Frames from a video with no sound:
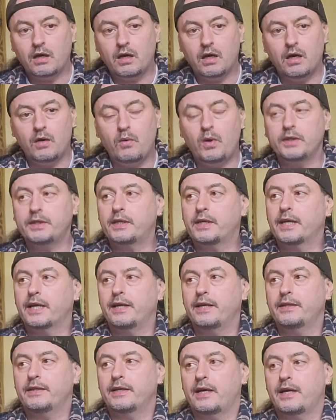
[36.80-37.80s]
wanted to get
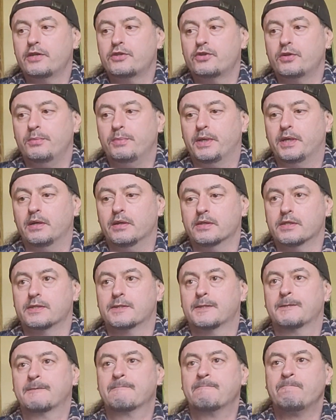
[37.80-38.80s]
into archery
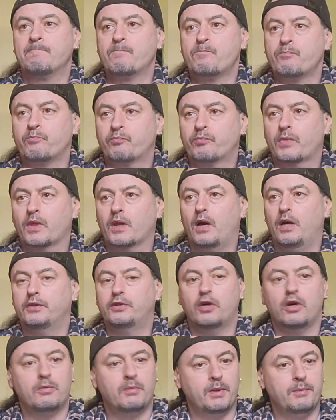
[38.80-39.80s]
because I
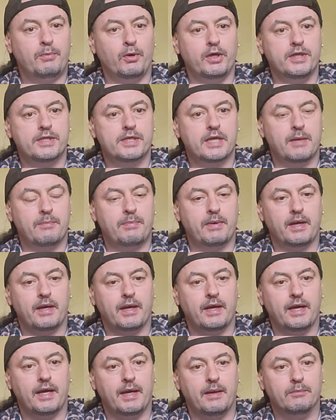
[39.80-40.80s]
tore my bicep
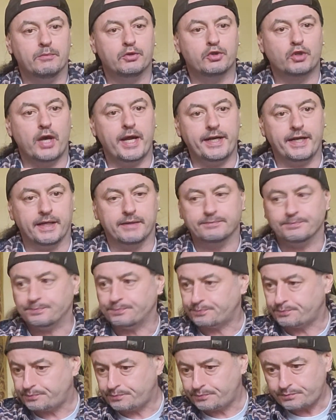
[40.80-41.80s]
training,
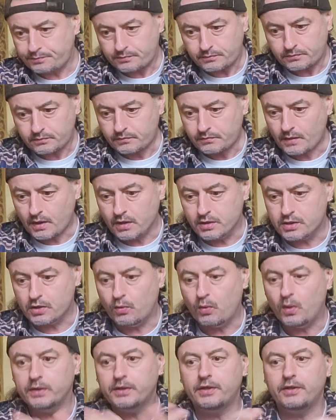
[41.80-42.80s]
so I
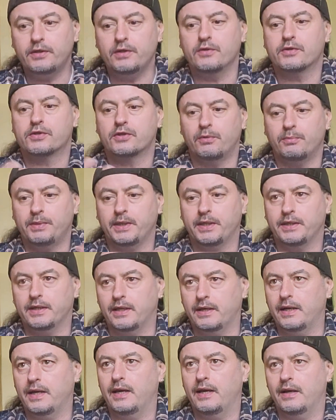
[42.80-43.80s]
wanted to do something
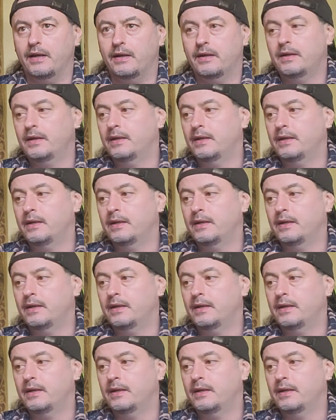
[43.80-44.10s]
that